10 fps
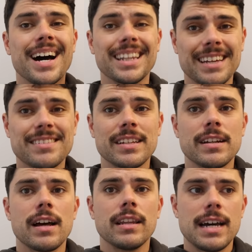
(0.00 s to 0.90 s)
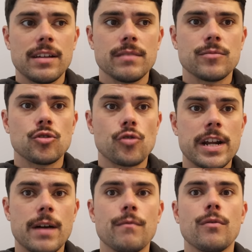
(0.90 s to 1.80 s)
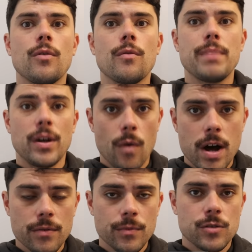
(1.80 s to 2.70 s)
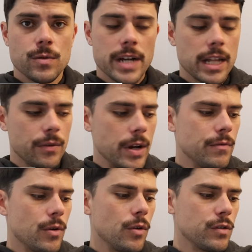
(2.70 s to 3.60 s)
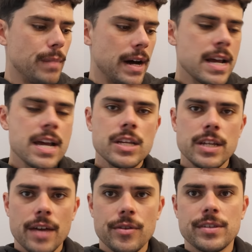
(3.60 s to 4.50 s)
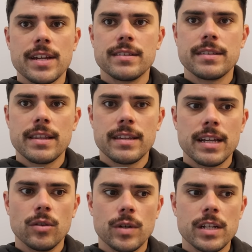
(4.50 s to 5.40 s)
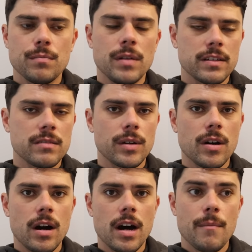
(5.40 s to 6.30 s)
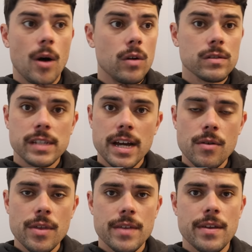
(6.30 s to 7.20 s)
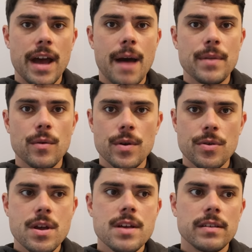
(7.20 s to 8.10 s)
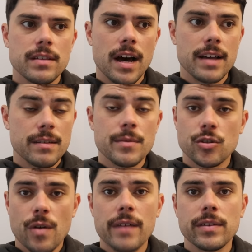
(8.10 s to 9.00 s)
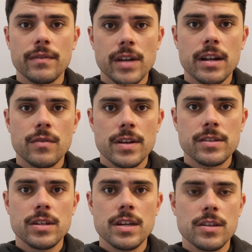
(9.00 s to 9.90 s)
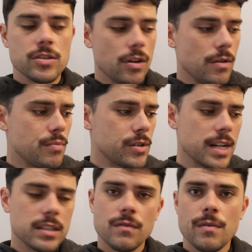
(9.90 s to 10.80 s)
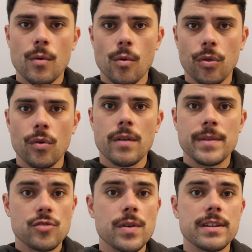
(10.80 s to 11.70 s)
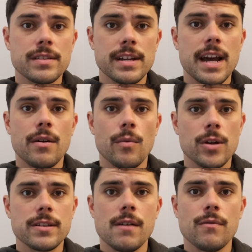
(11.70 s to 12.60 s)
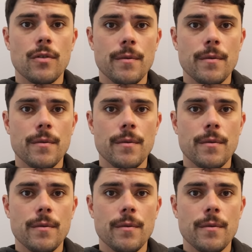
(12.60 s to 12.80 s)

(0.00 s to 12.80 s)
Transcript: unless it allowed them to trade up for pick 1, which was Harley Reid, of course, but you get the sense that they're looking to plug some holes now, and they're happy with some of the drafting they've done in recent years. So productive from Hawthorn. I'm intrigued to see how it works out for